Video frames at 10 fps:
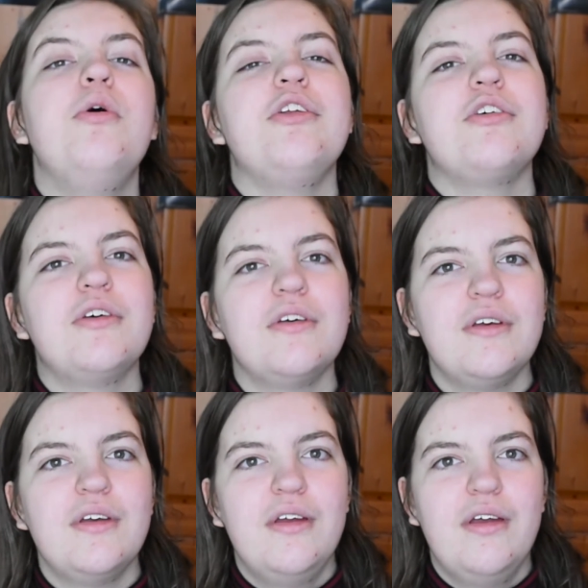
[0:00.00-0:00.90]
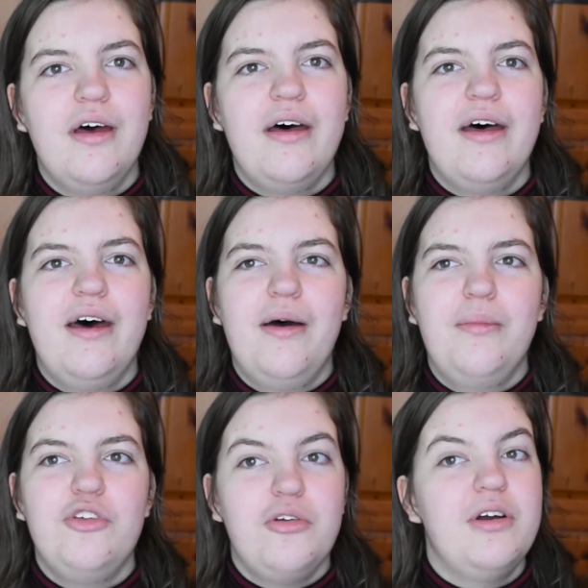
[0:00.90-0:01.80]
would.
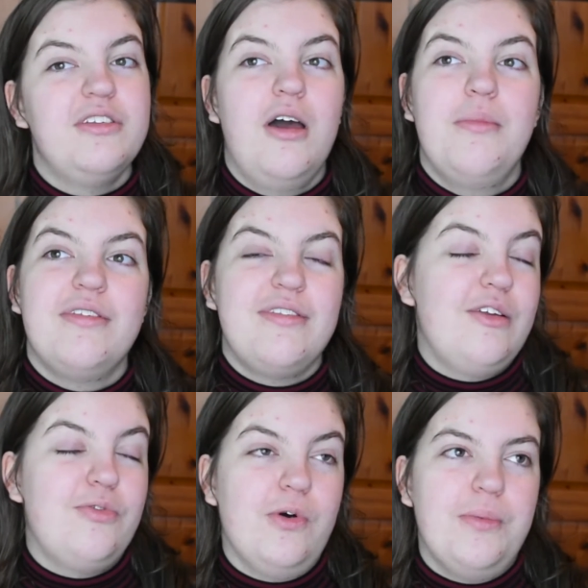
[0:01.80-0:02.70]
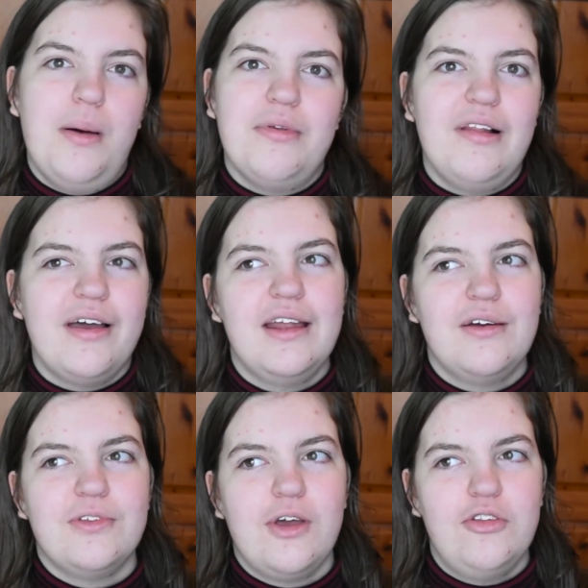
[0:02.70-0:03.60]
During my time at 6th form, I was lucky
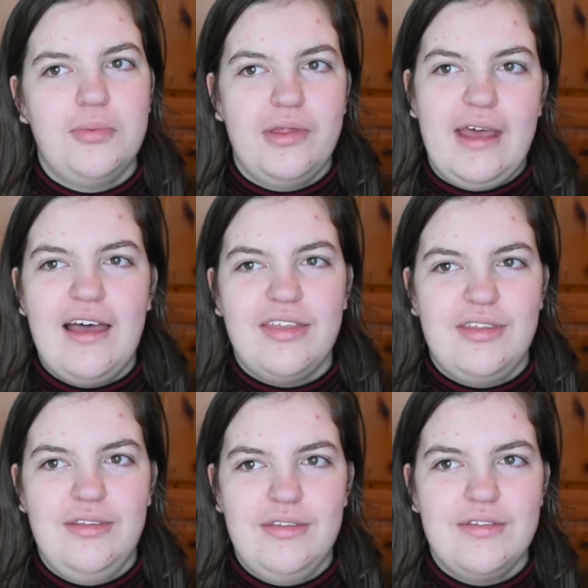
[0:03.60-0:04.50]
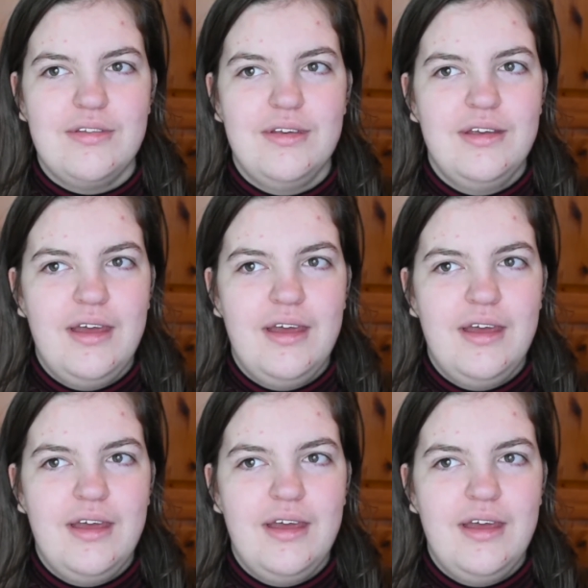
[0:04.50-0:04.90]
enough to go to both Athens